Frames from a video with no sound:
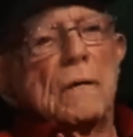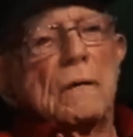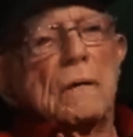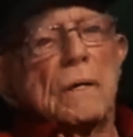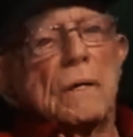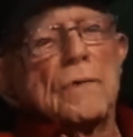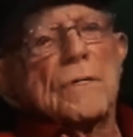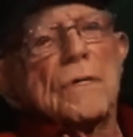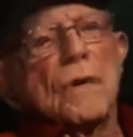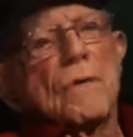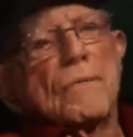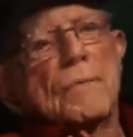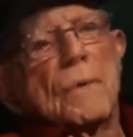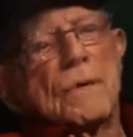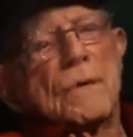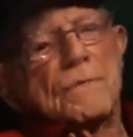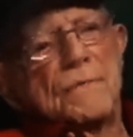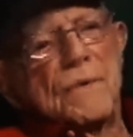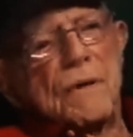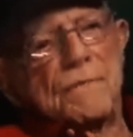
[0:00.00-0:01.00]
I was there
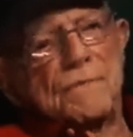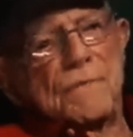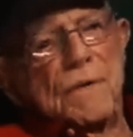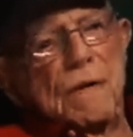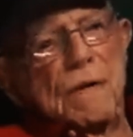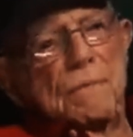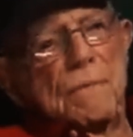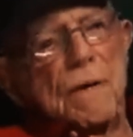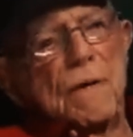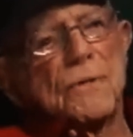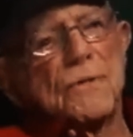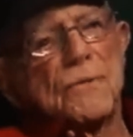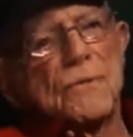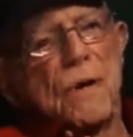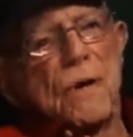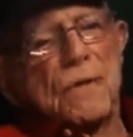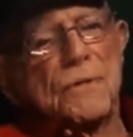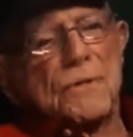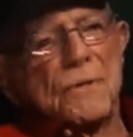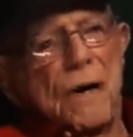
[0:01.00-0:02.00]
about 15 minutes, and
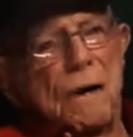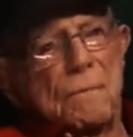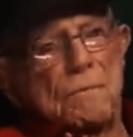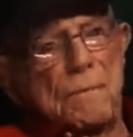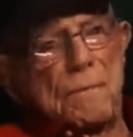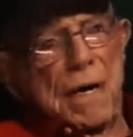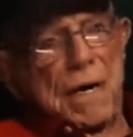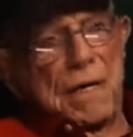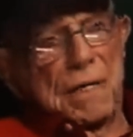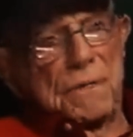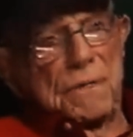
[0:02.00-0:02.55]
I dived back